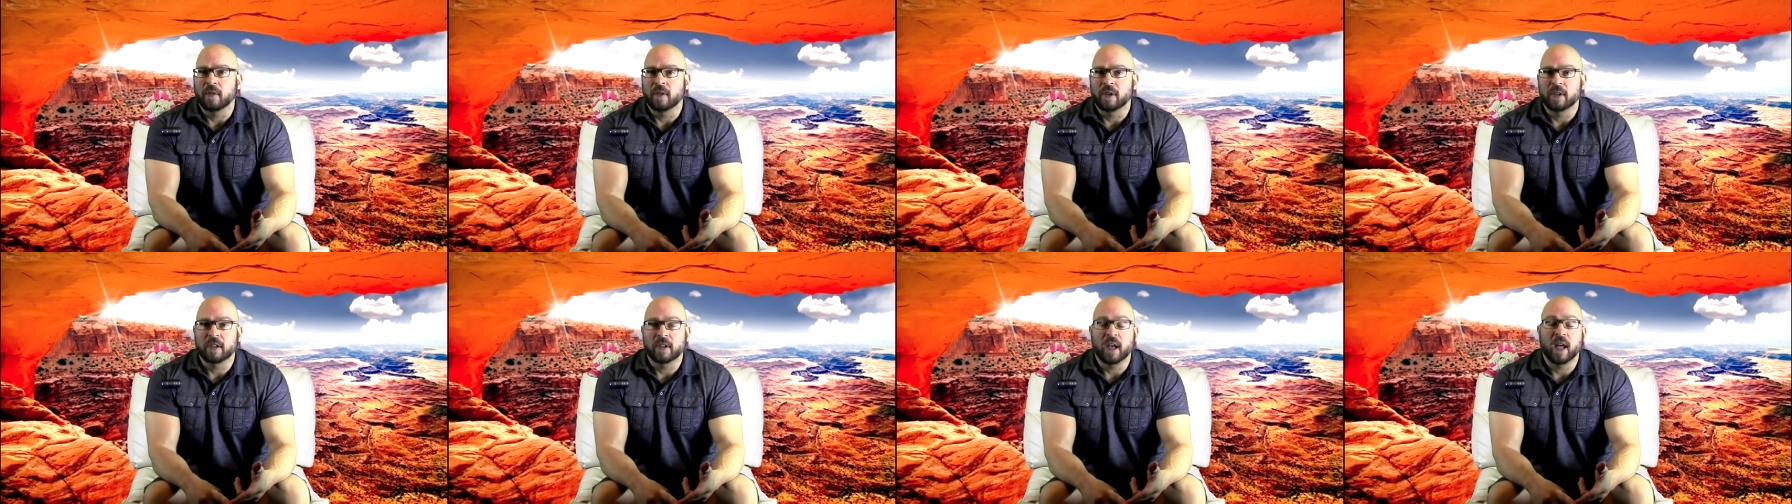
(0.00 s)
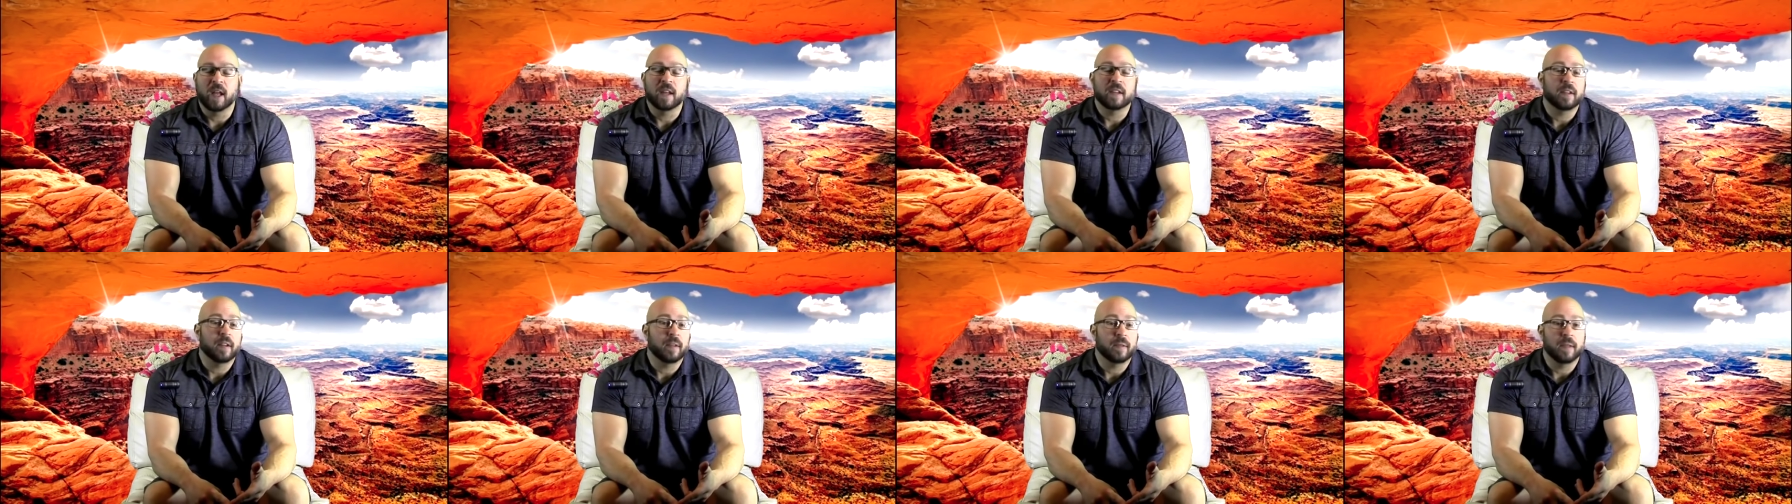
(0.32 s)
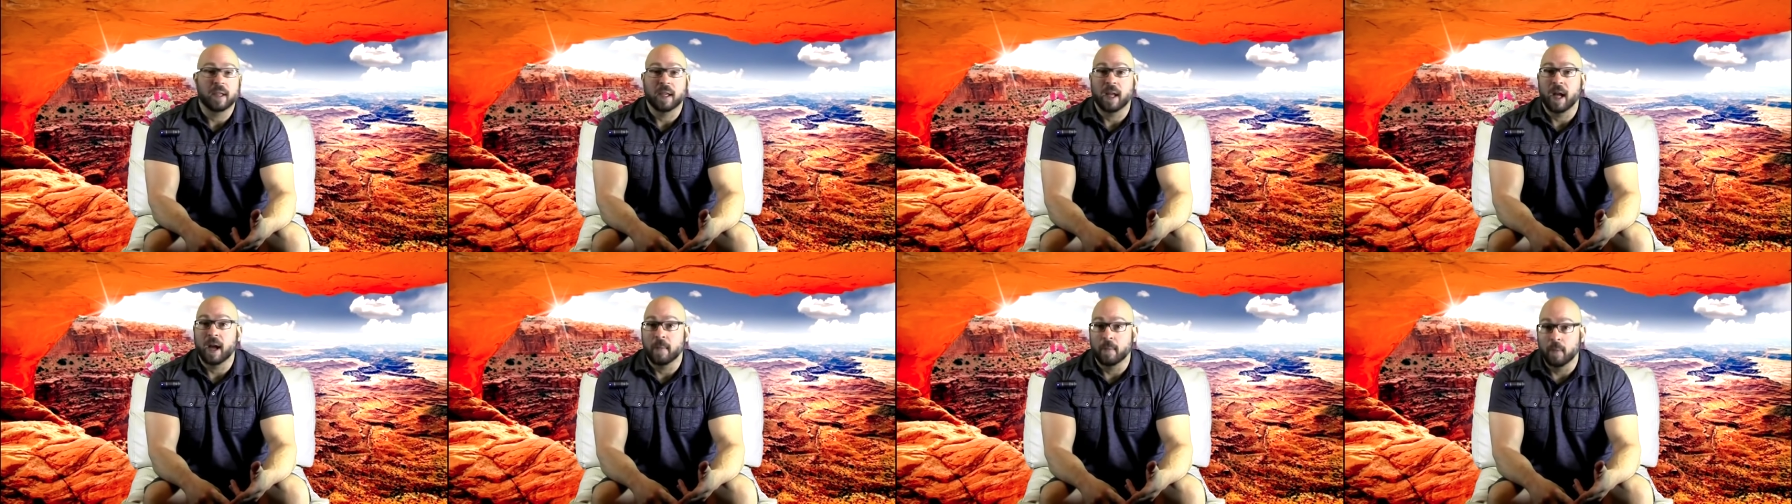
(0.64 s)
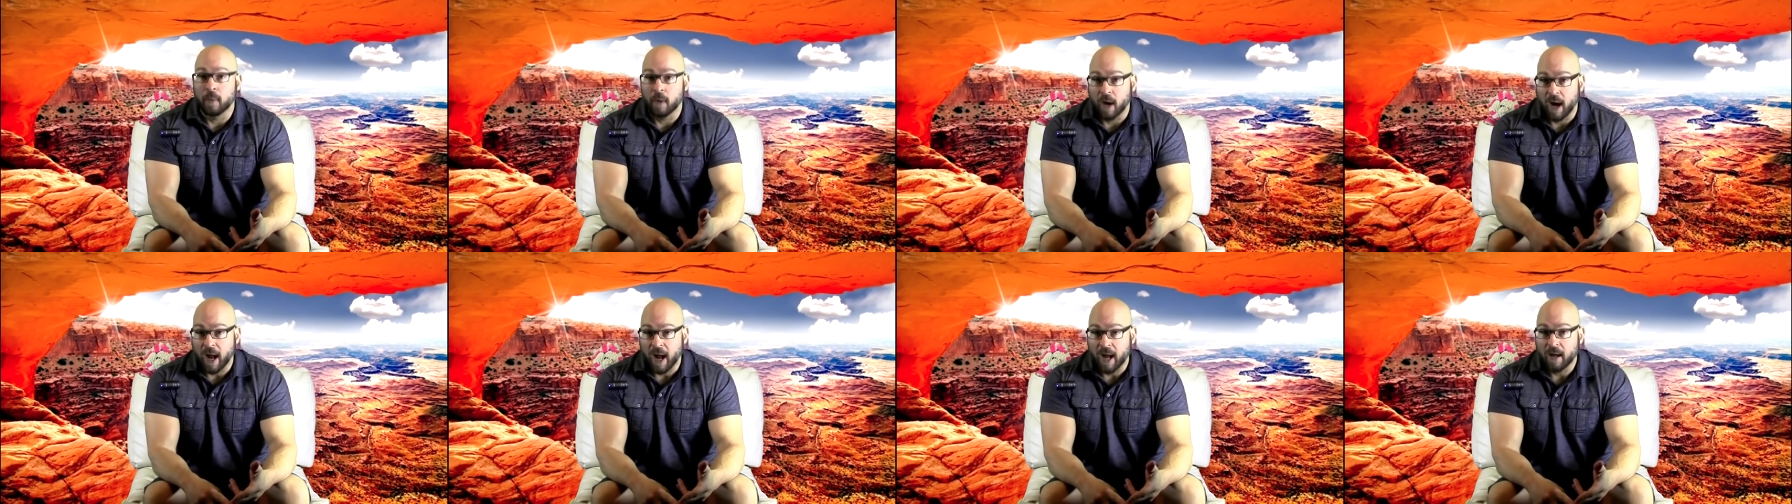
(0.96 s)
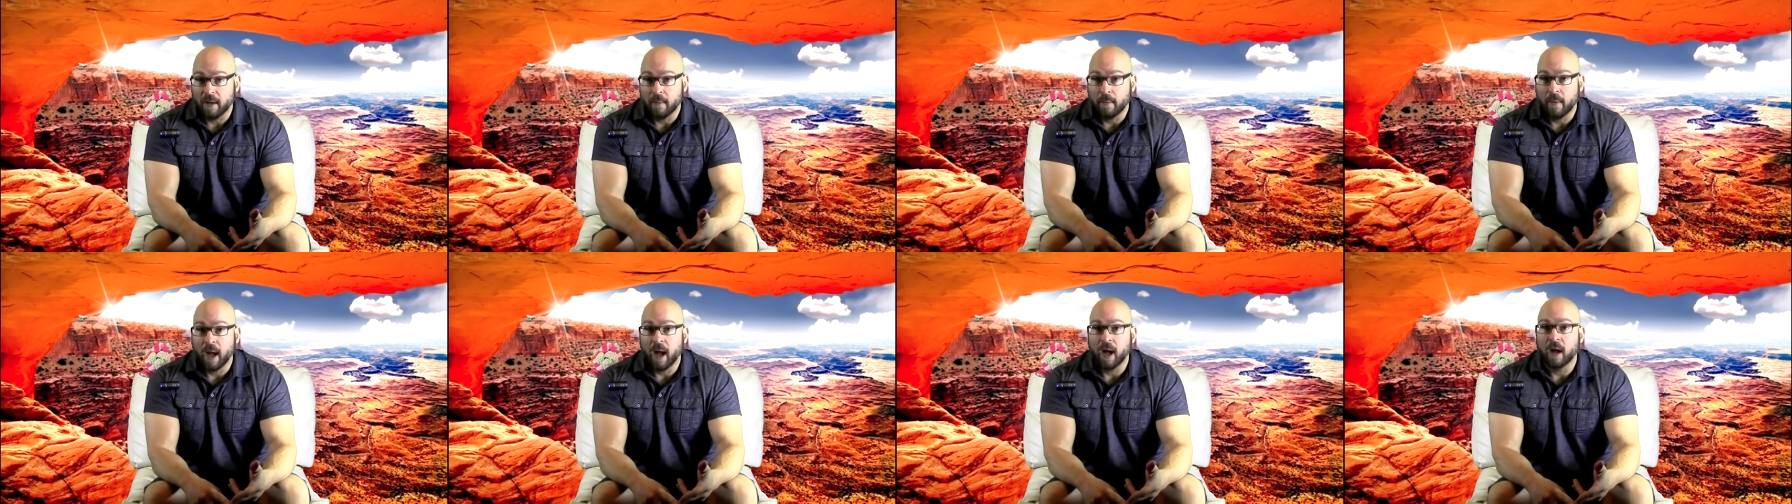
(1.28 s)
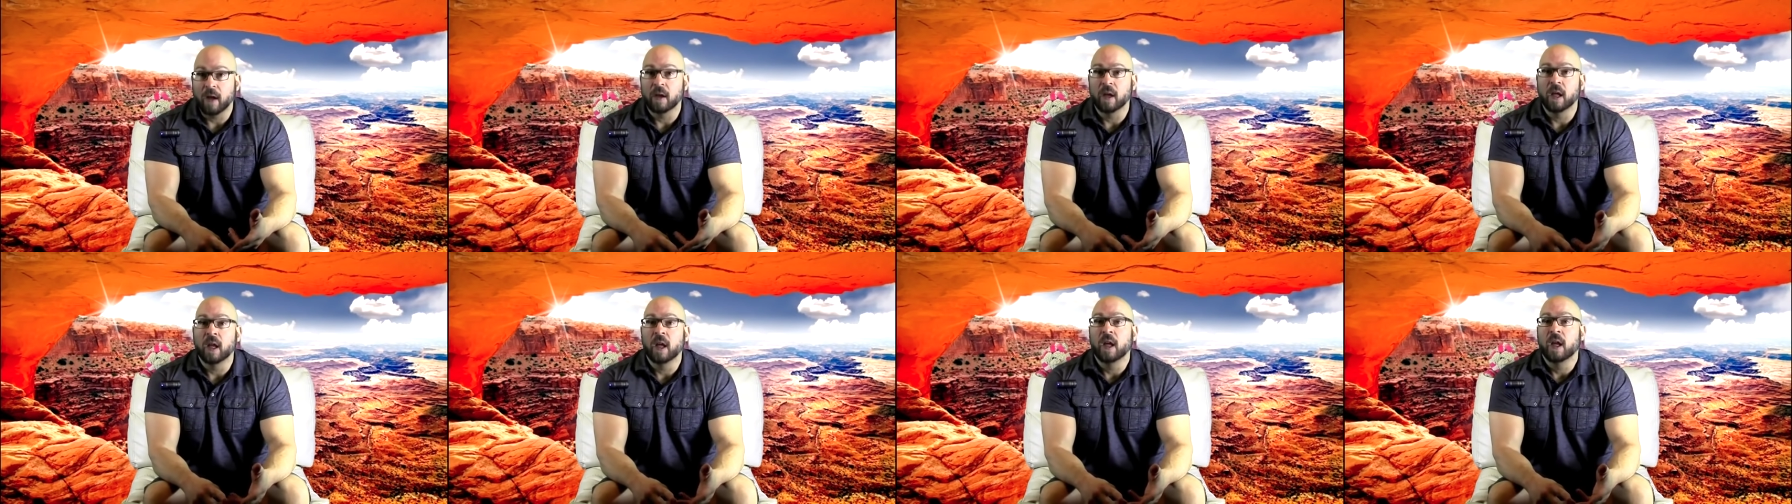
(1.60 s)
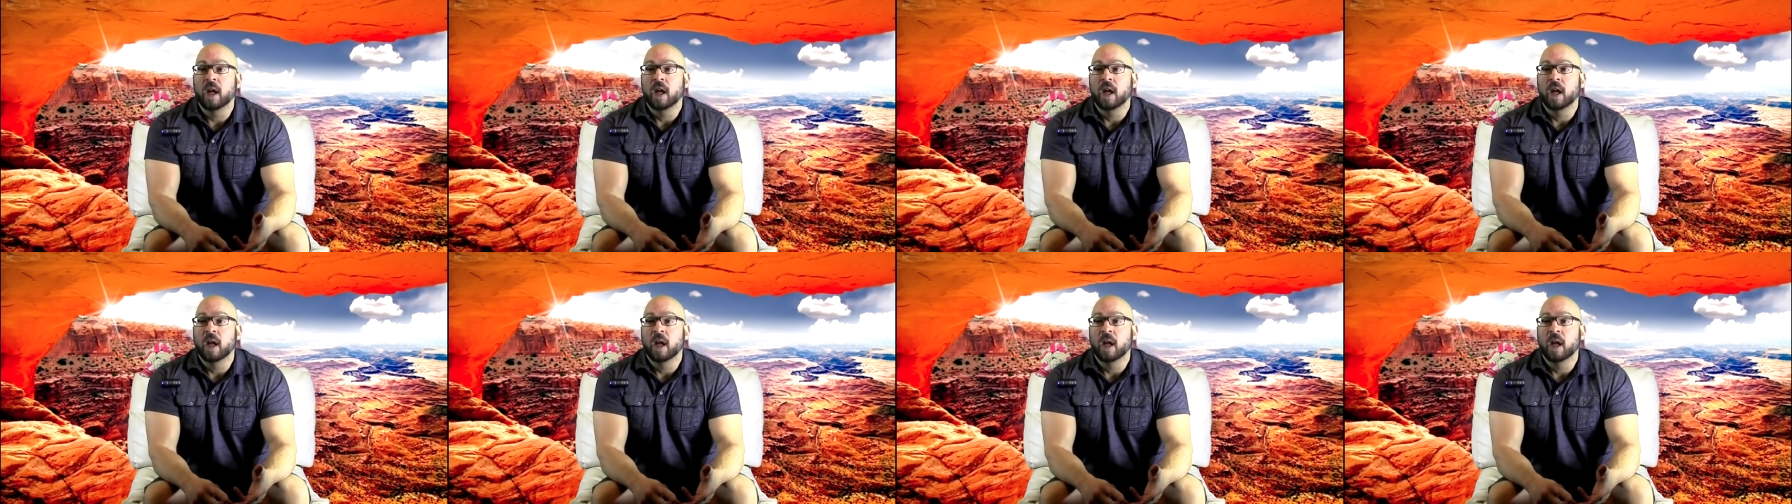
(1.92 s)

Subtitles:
It's not something I brag about.